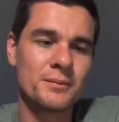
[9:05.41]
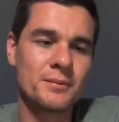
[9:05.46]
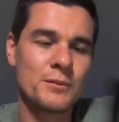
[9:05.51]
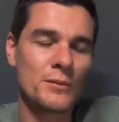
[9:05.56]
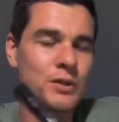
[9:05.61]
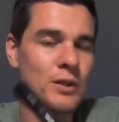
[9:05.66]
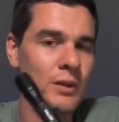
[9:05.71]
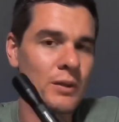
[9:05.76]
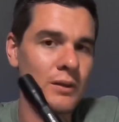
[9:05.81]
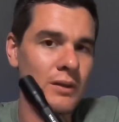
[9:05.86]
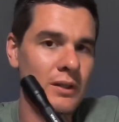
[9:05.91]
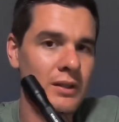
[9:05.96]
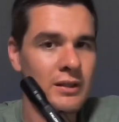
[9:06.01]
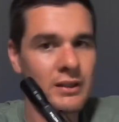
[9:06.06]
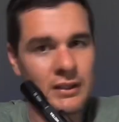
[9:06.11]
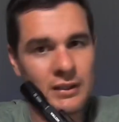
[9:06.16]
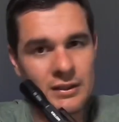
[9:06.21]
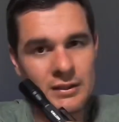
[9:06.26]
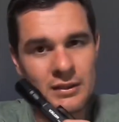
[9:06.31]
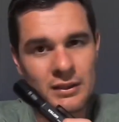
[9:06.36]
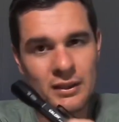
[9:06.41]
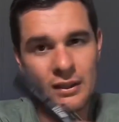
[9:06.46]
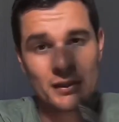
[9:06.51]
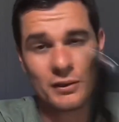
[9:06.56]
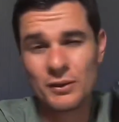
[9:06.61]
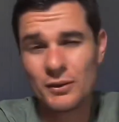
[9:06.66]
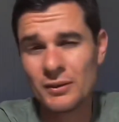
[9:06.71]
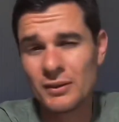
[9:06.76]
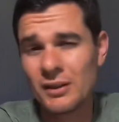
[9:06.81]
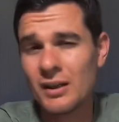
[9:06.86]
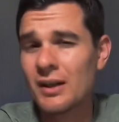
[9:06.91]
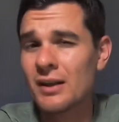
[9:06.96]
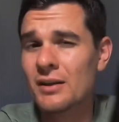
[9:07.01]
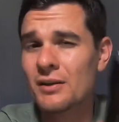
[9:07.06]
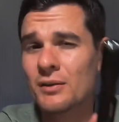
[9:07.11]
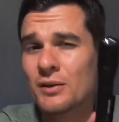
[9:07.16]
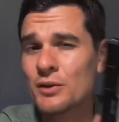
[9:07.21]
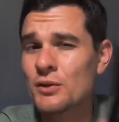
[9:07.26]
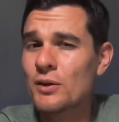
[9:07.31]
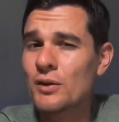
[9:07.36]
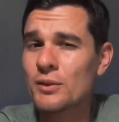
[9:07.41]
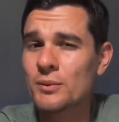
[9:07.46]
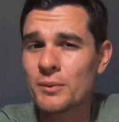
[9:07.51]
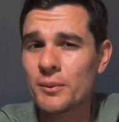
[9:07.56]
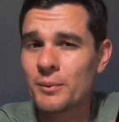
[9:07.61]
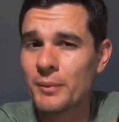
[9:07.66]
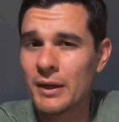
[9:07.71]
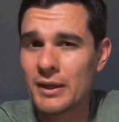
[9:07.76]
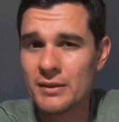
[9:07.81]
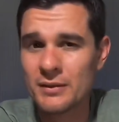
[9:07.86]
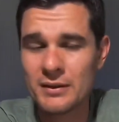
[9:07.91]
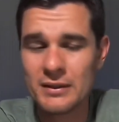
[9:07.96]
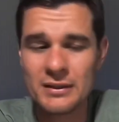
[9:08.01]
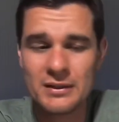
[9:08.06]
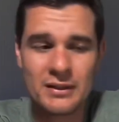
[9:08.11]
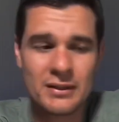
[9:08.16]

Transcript: So the thing is that I do like rechargeable batteries.